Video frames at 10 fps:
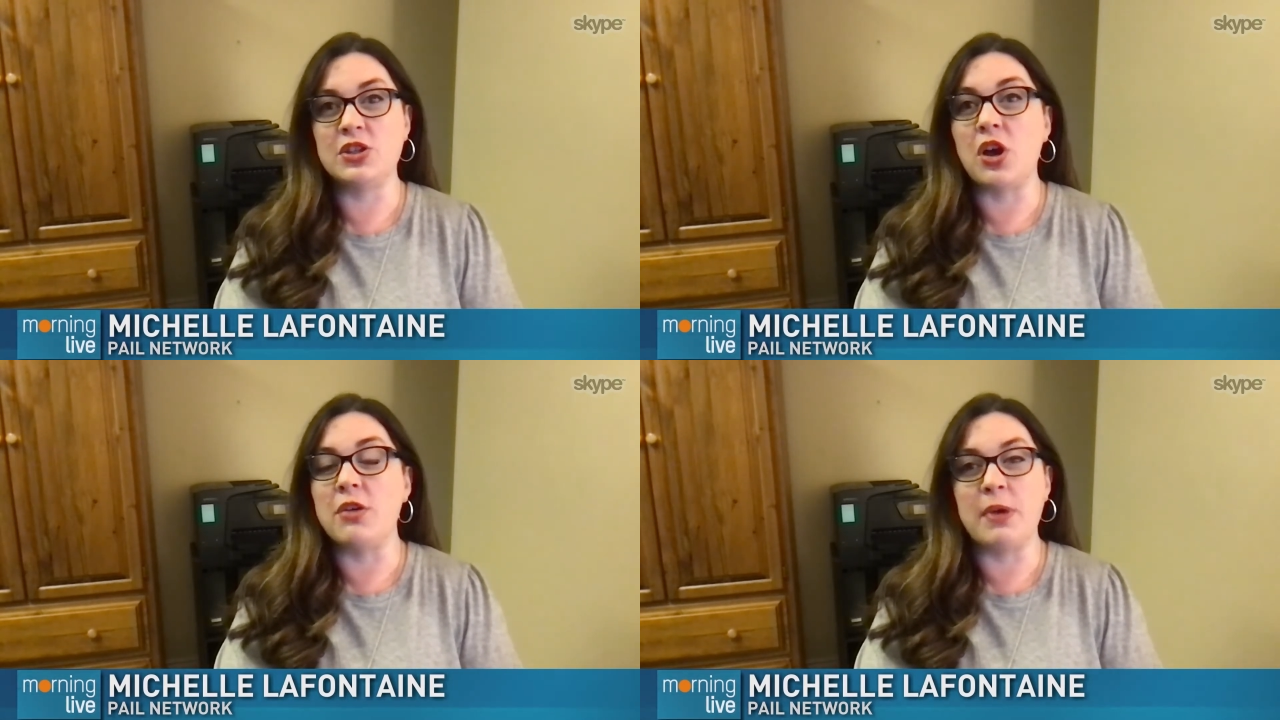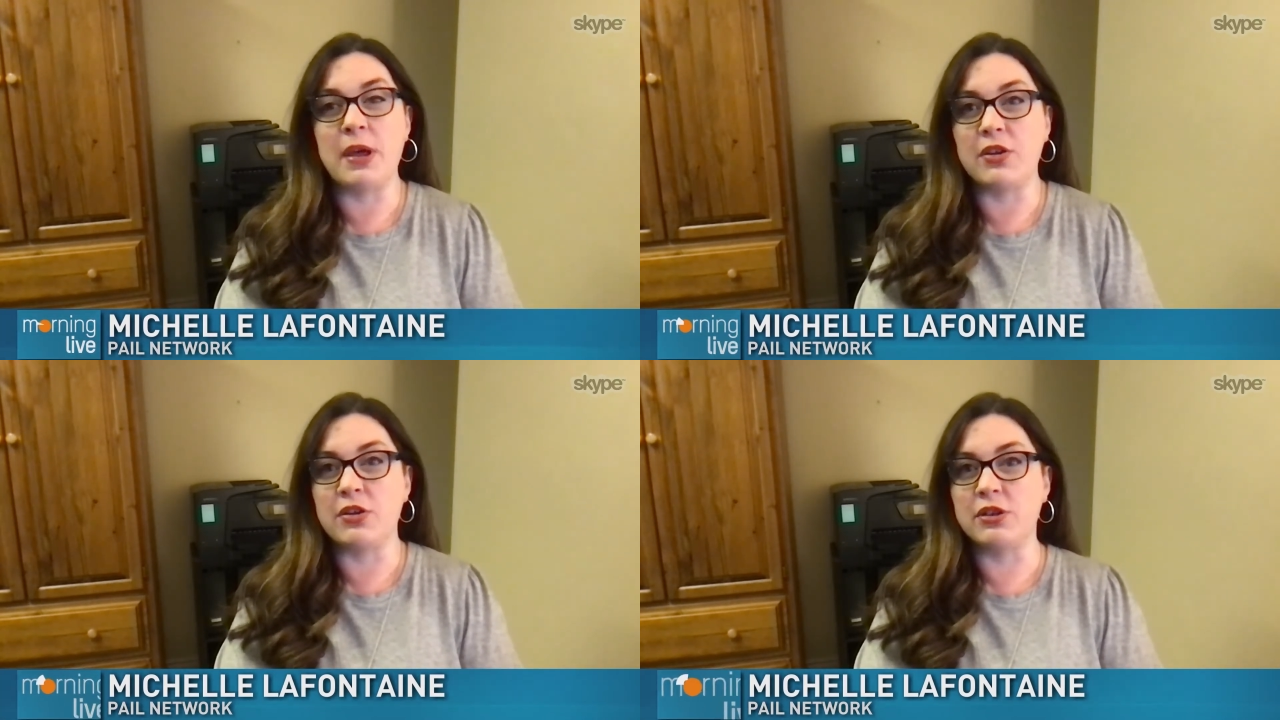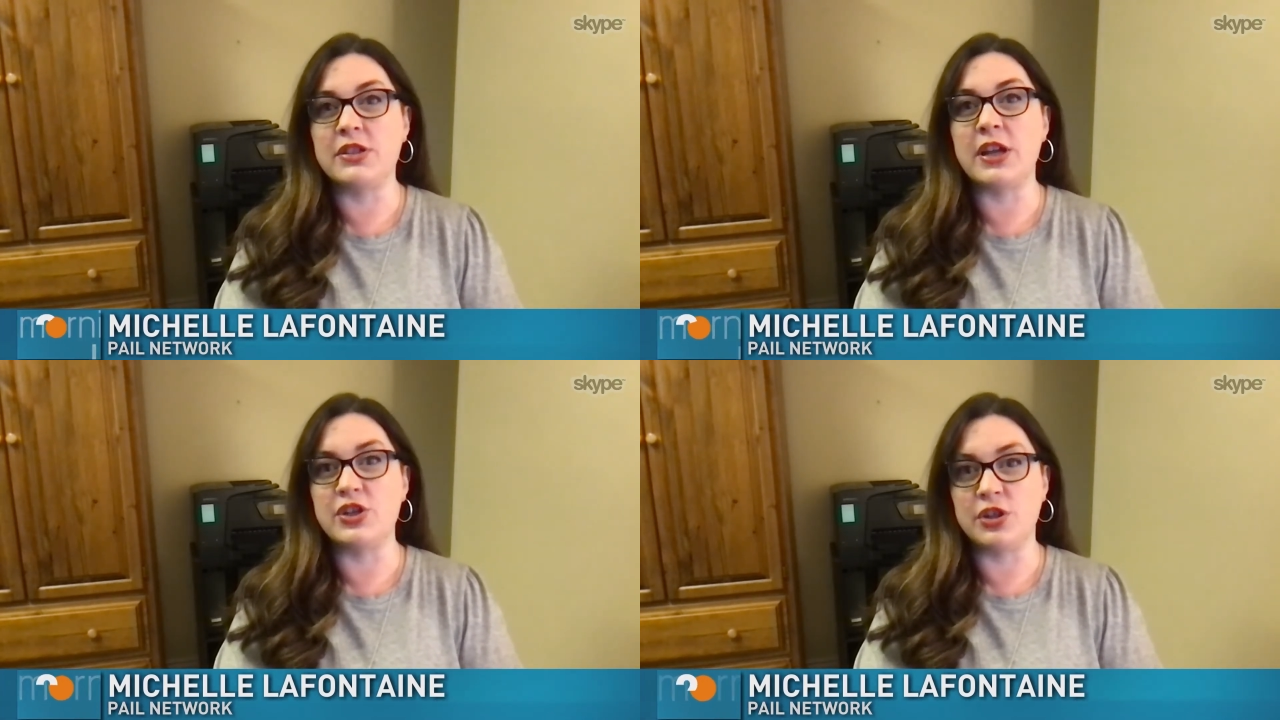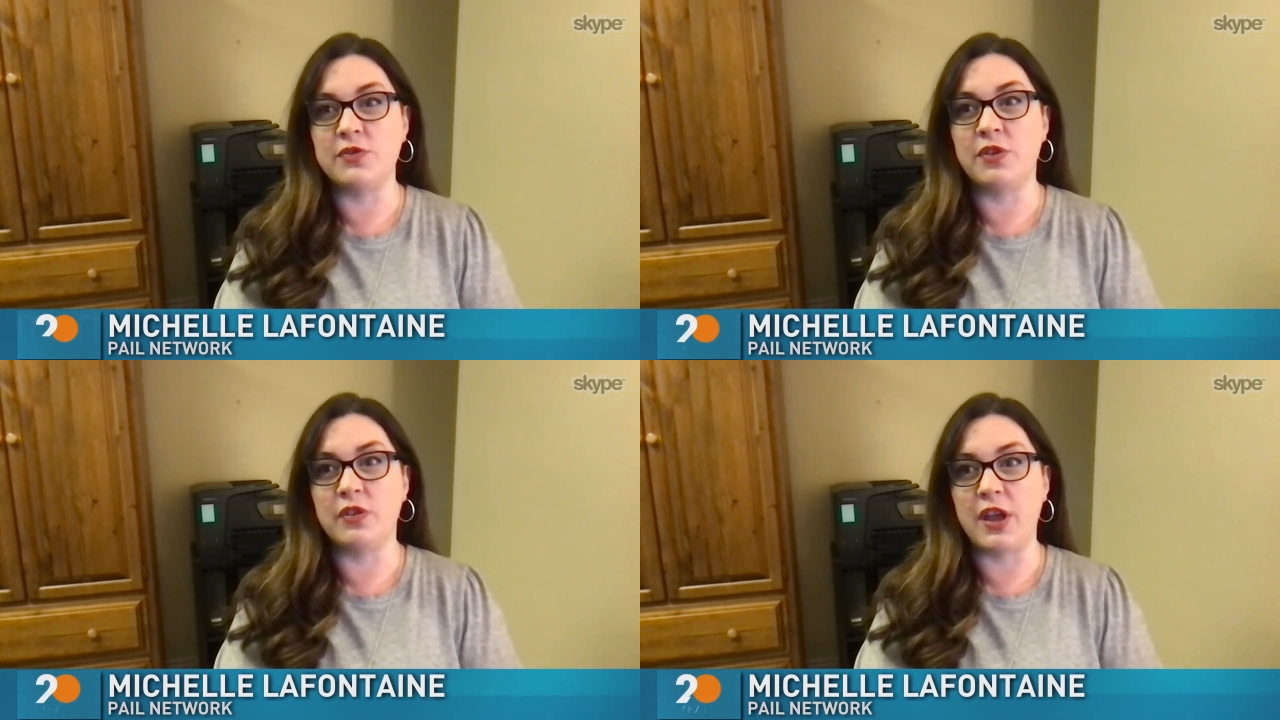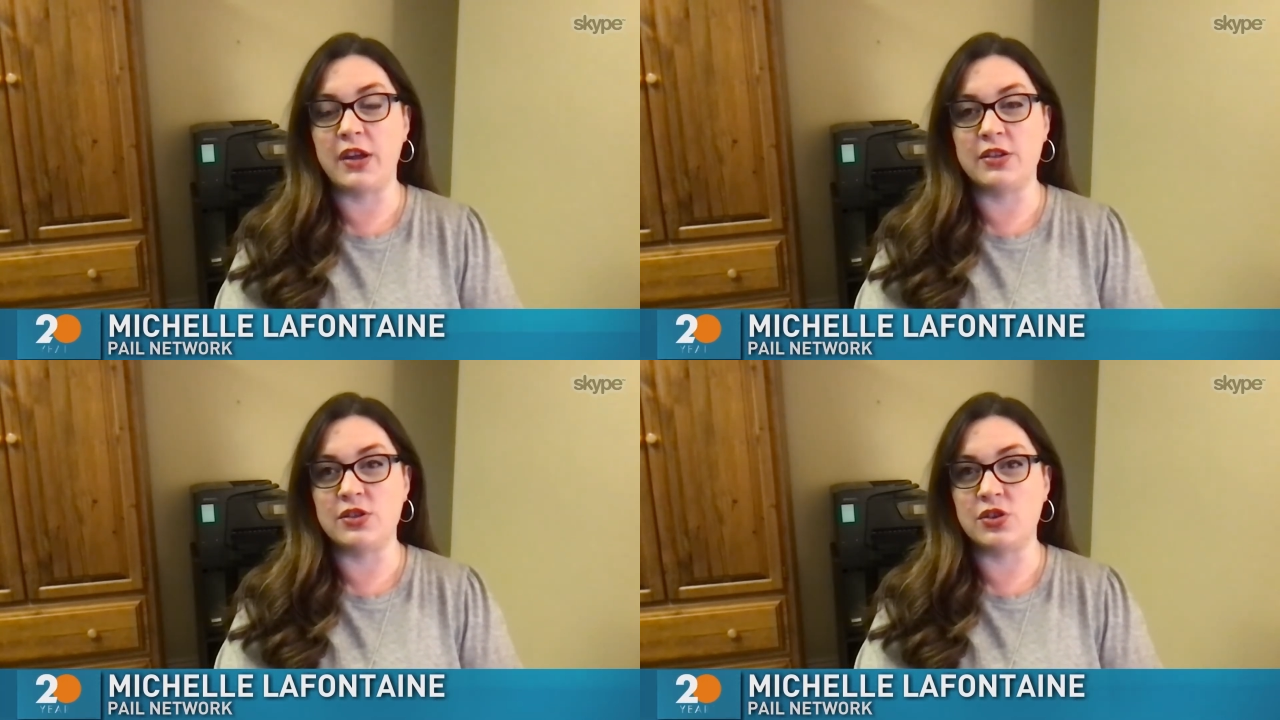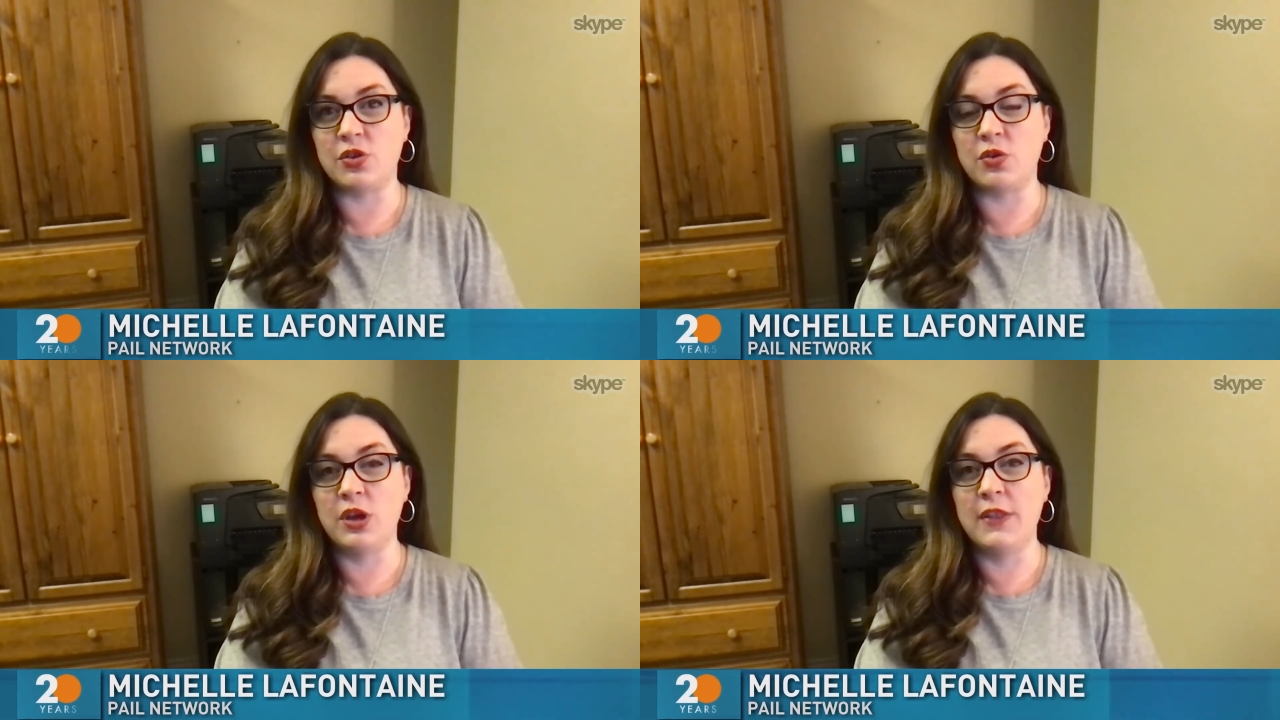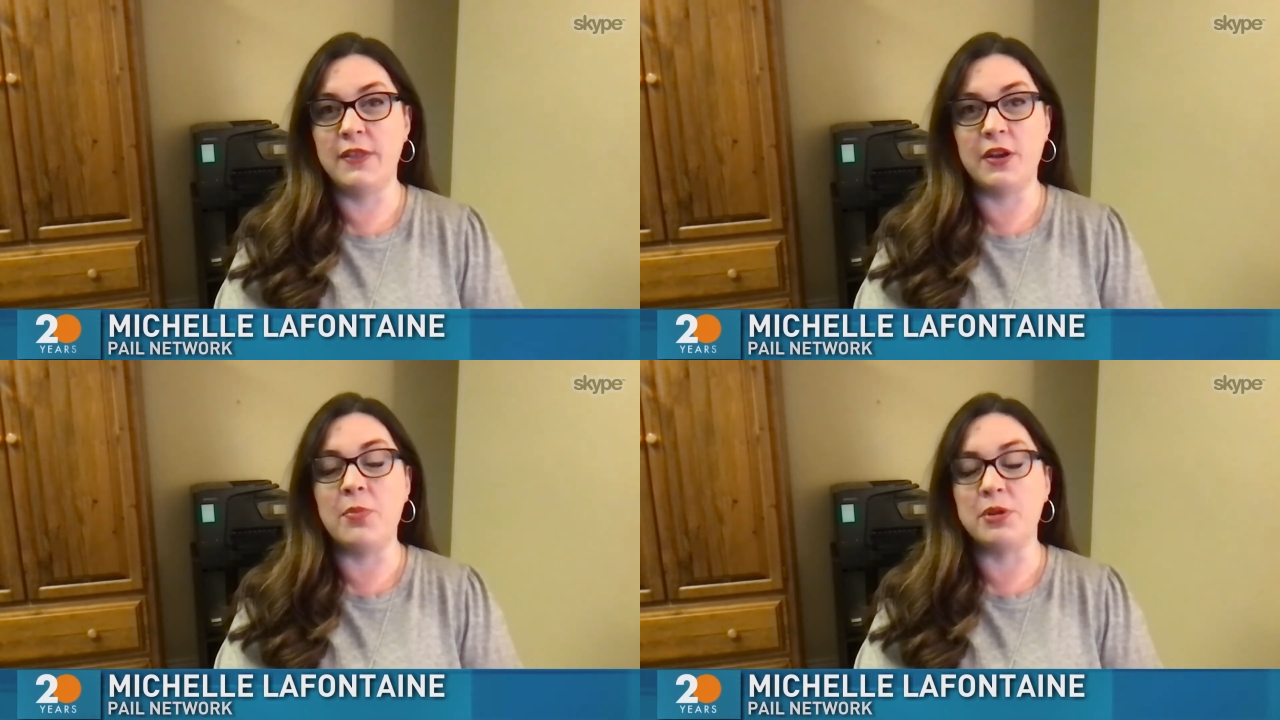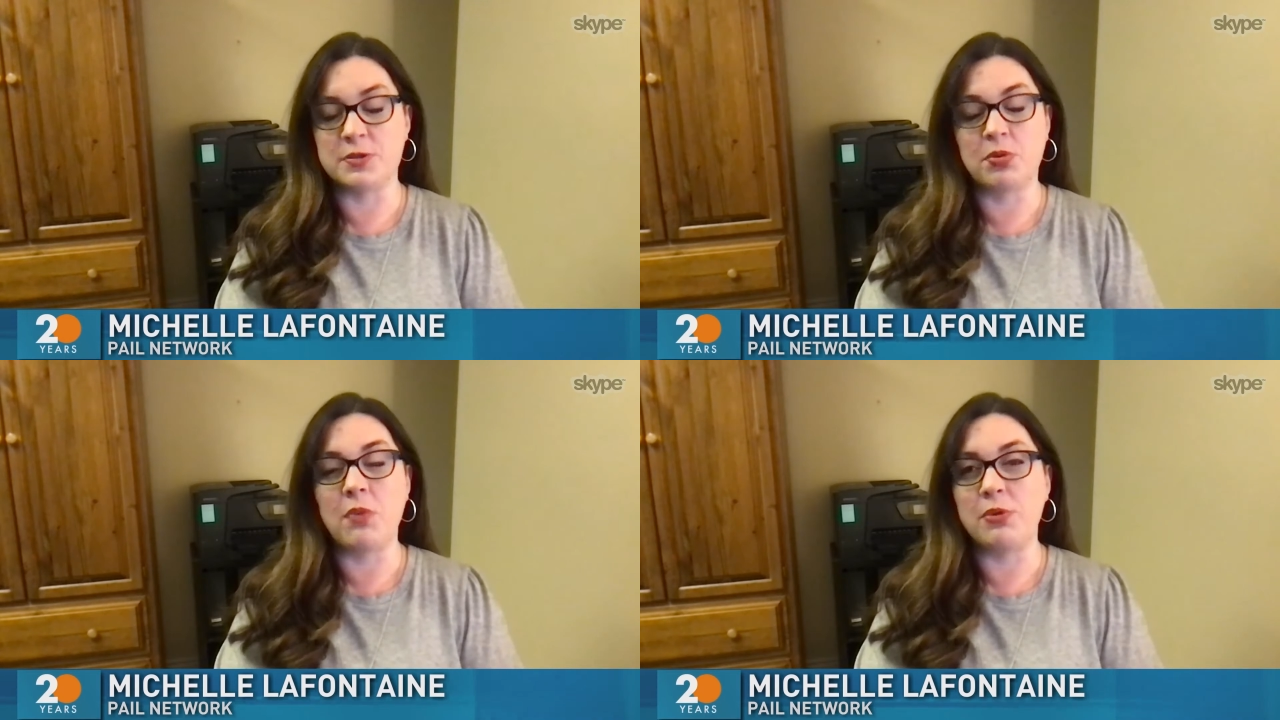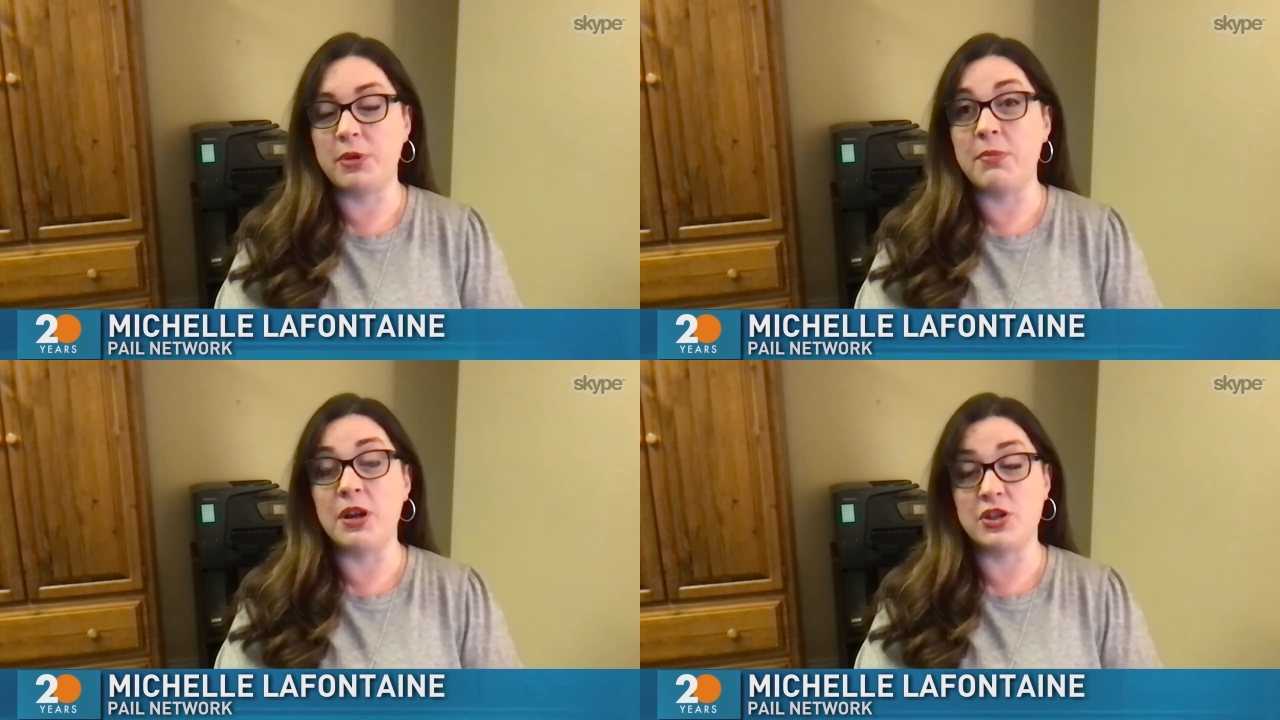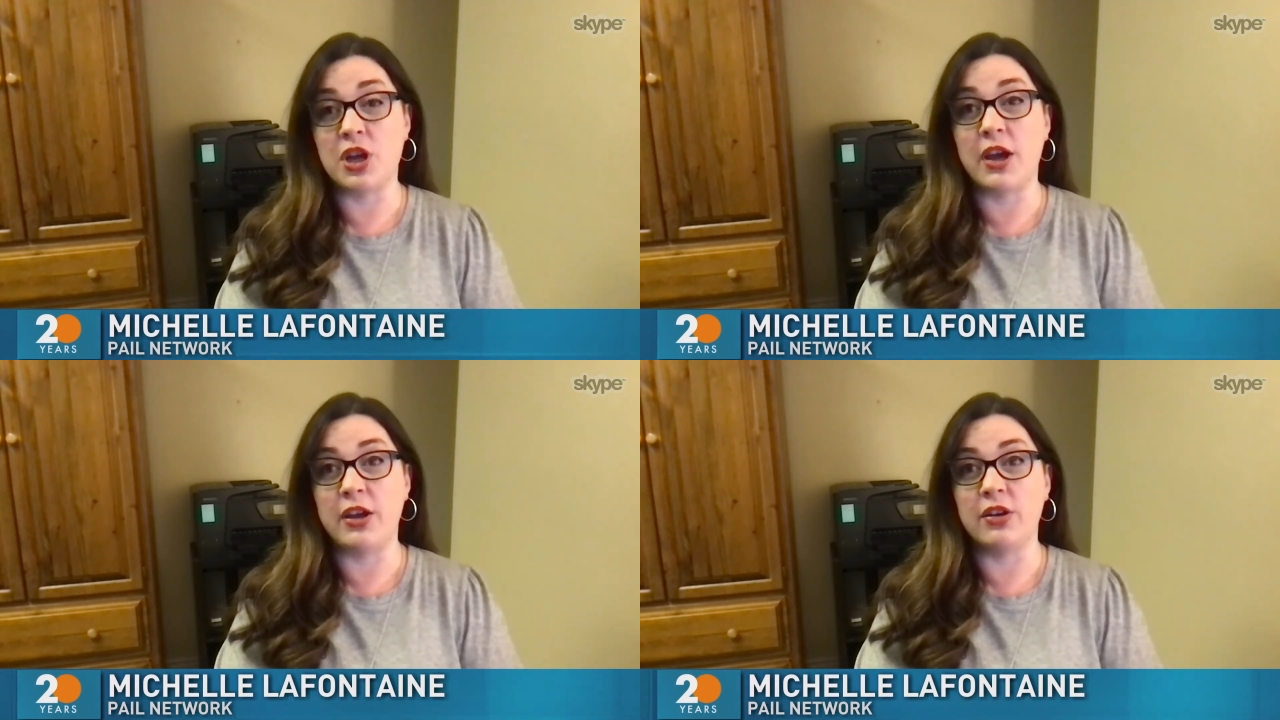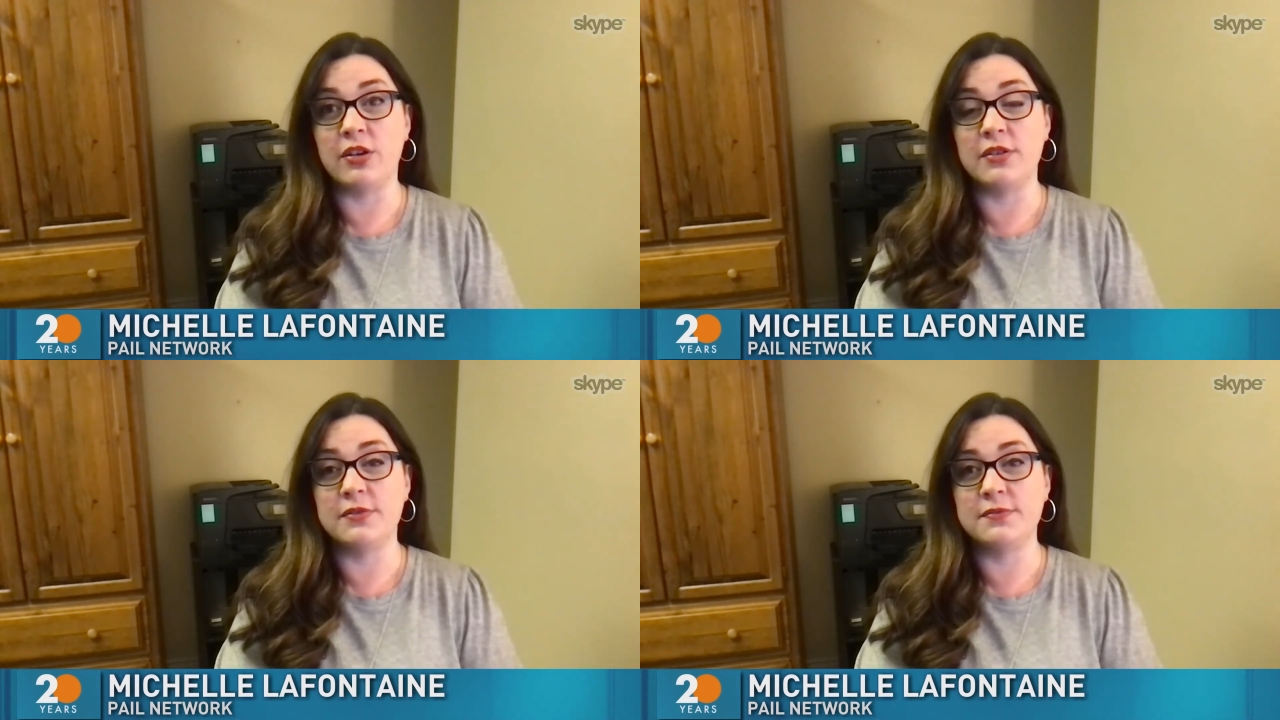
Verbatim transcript: sought medical attention for that, and so the number is probably much higher.